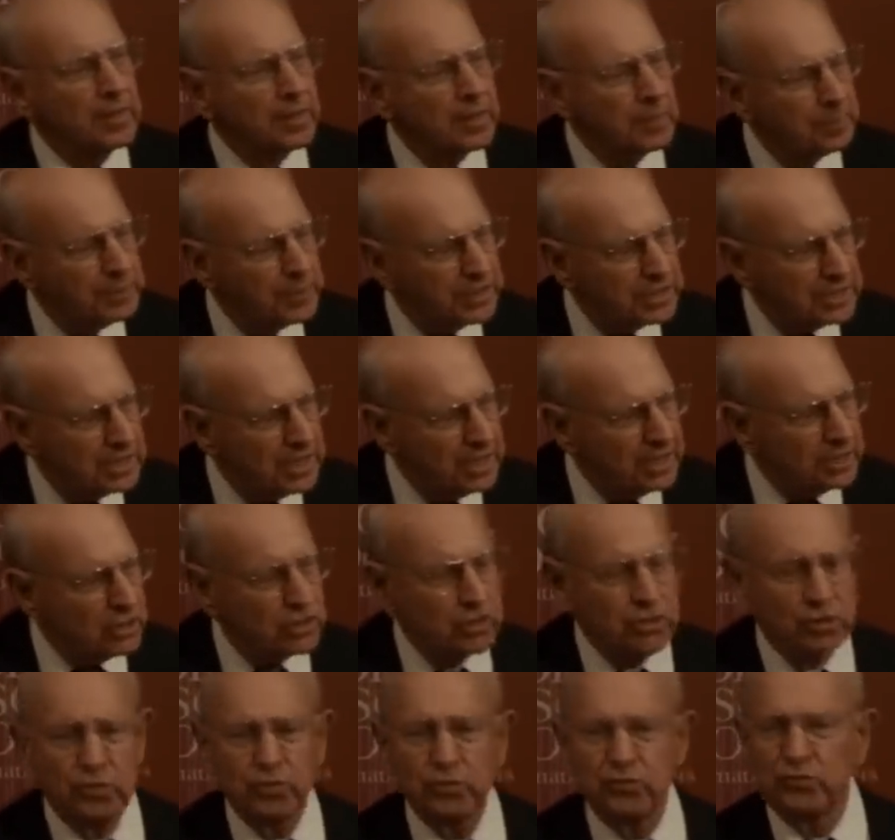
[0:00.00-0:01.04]
the
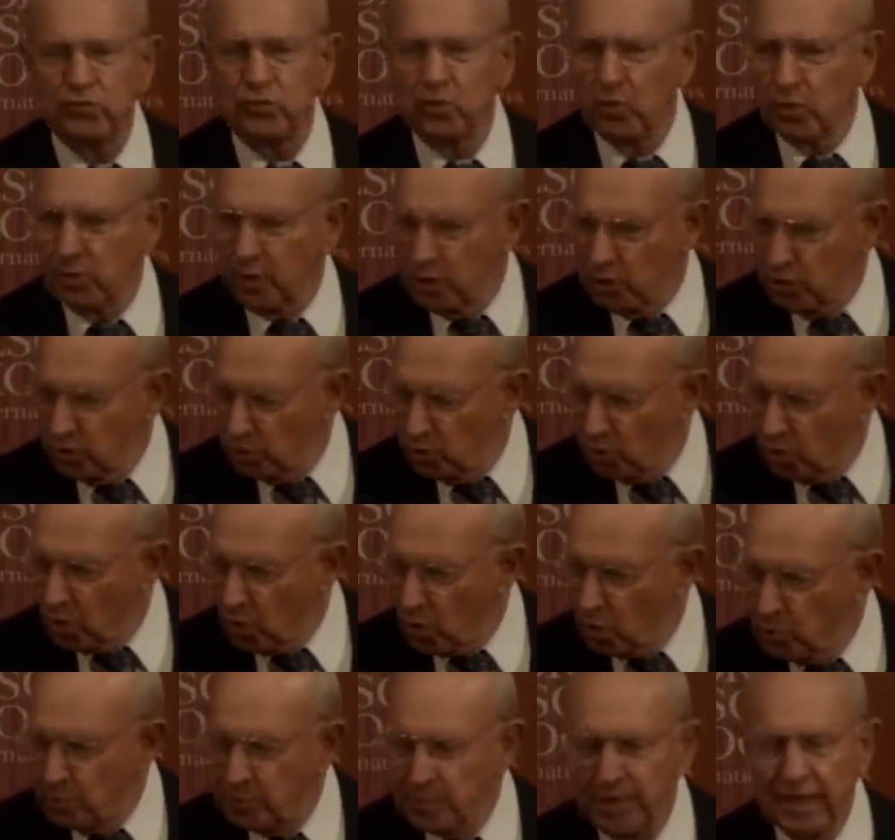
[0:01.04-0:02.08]
potential for a new
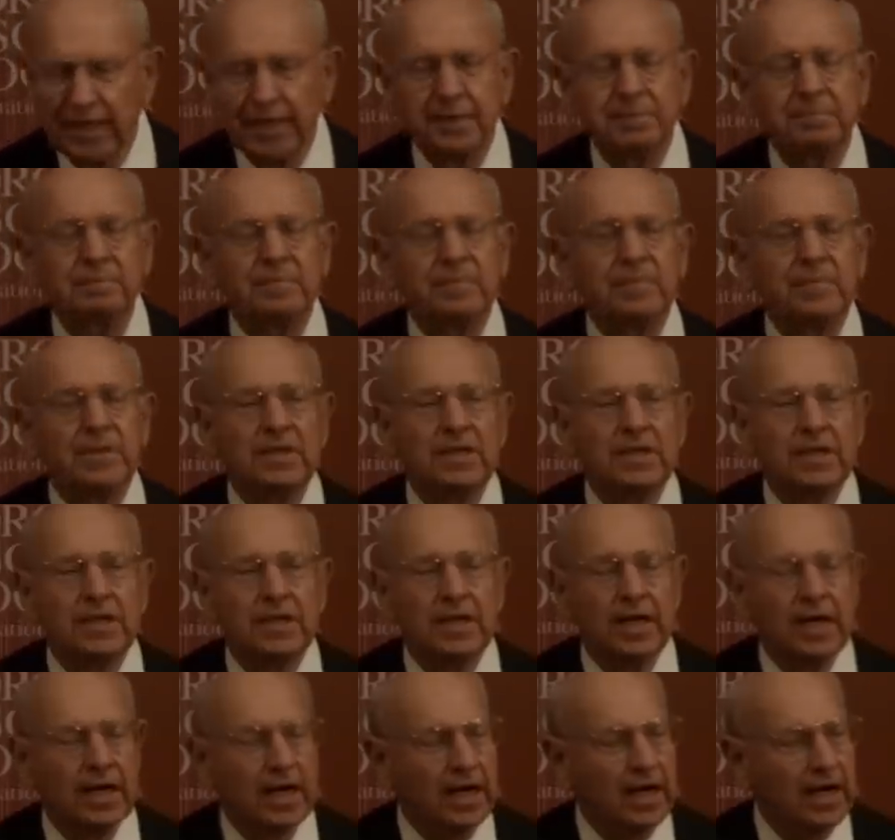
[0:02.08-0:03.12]
opening
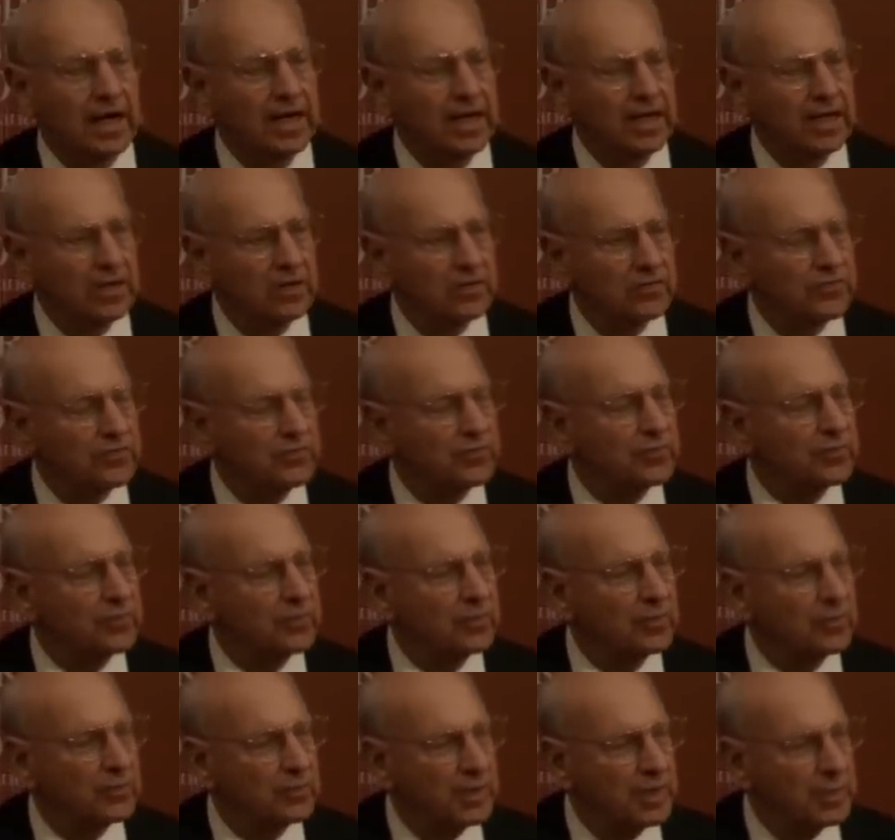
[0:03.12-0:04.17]
uh,
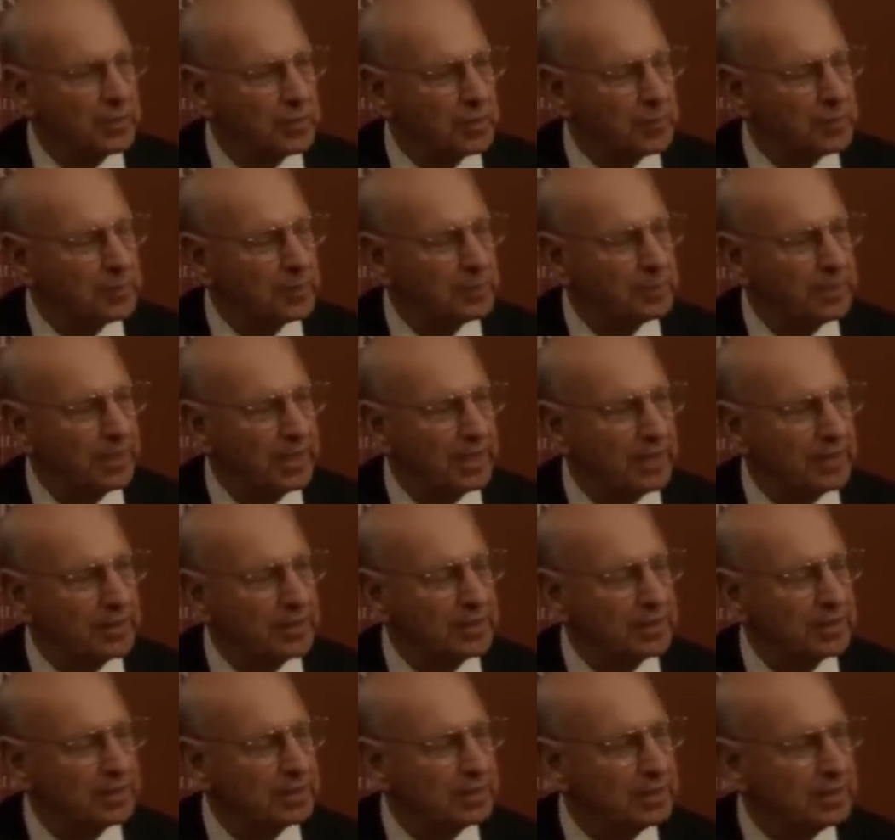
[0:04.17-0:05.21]
if we were
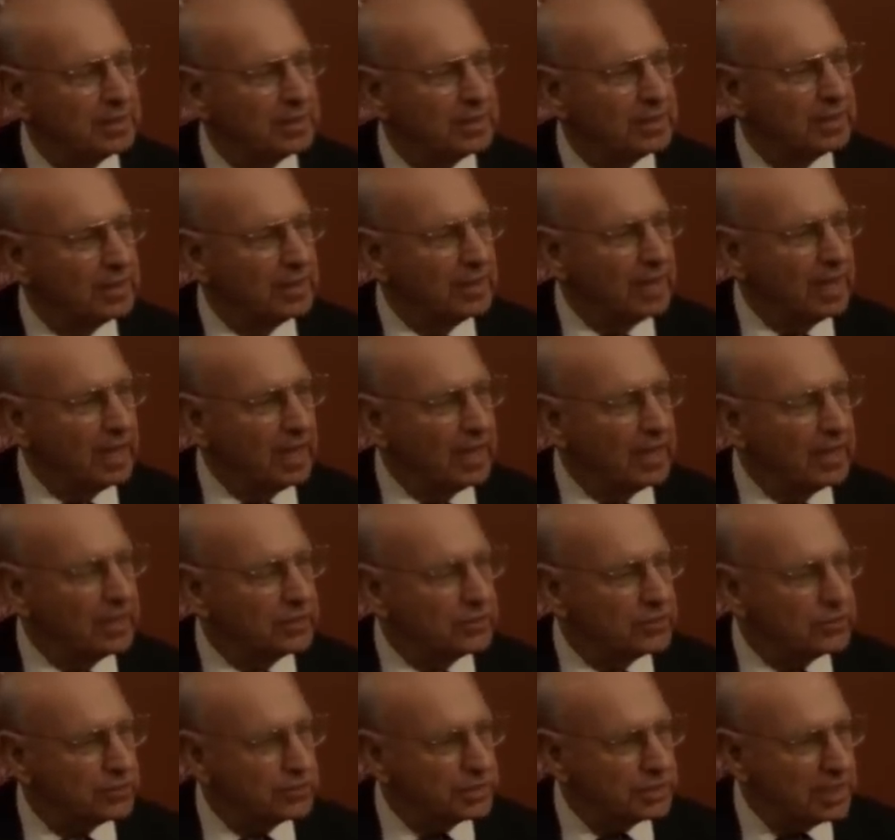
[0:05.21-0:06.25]
prepared
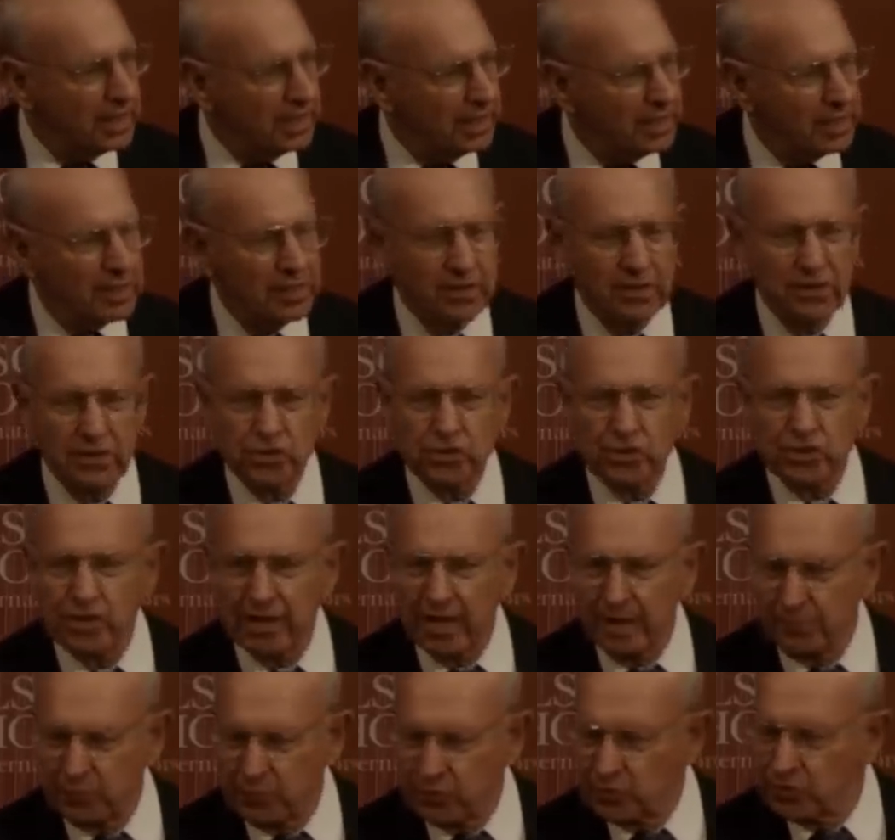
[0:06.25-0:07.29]
uh, to take the
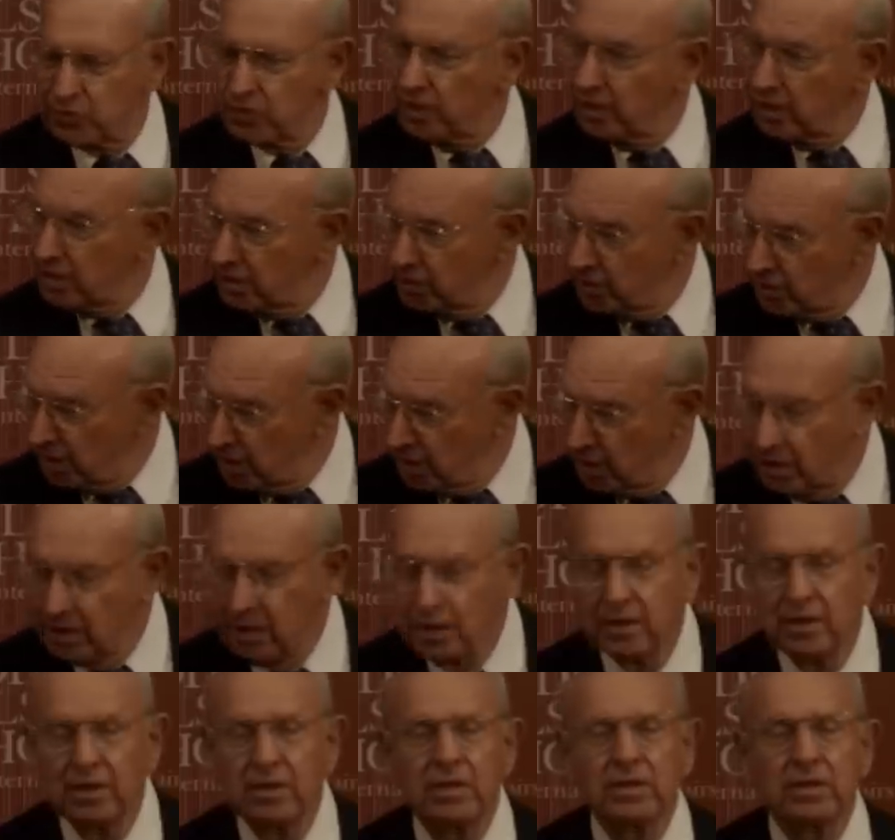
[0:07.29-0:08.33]
steps and
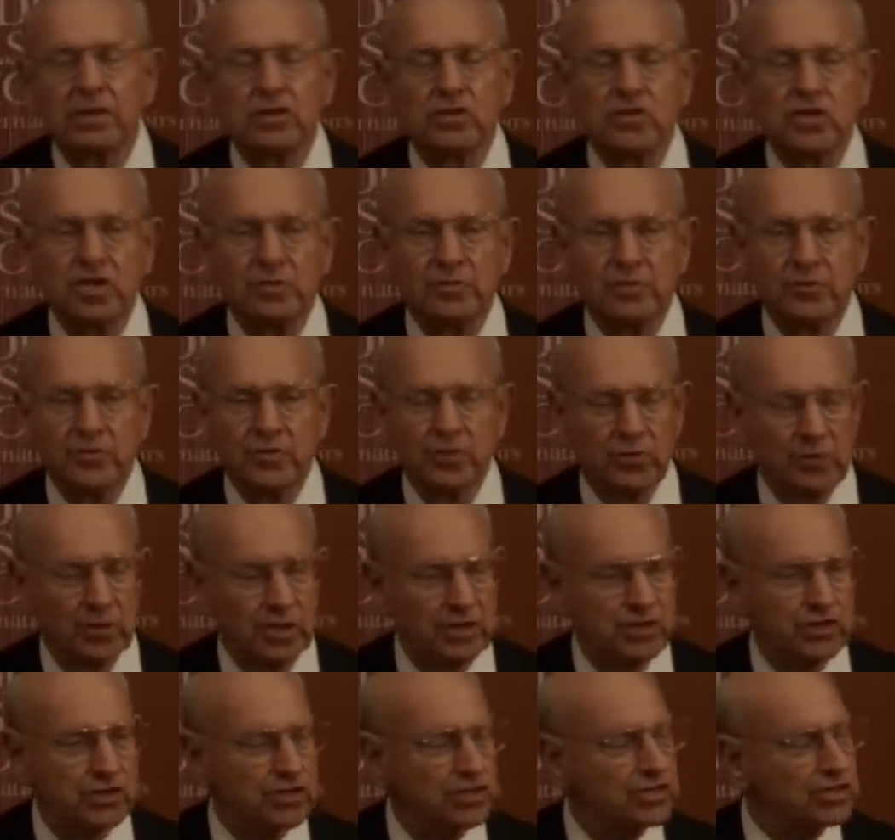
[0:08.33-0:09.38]
indeed some of the
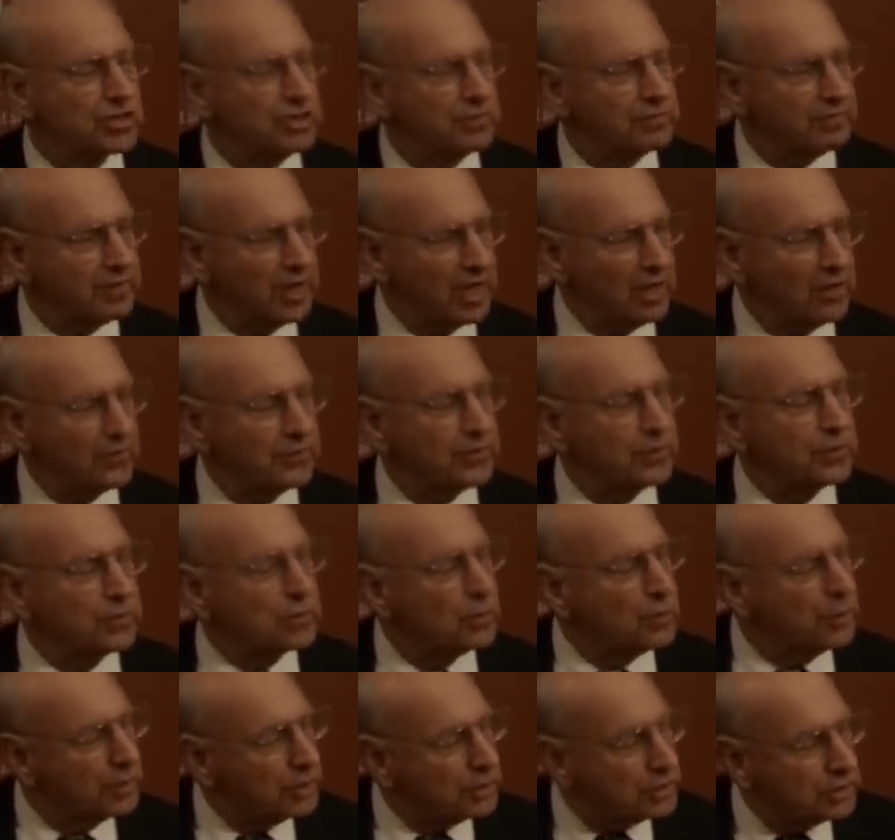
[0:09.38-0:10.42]
risks involved in
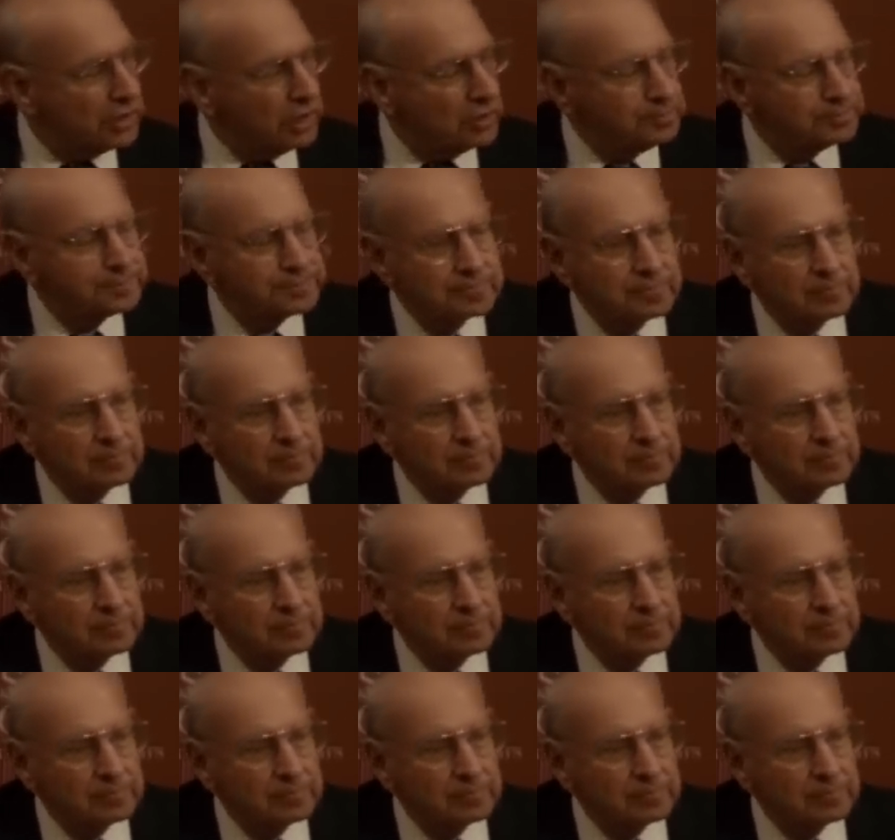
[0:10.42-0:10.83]
doing so.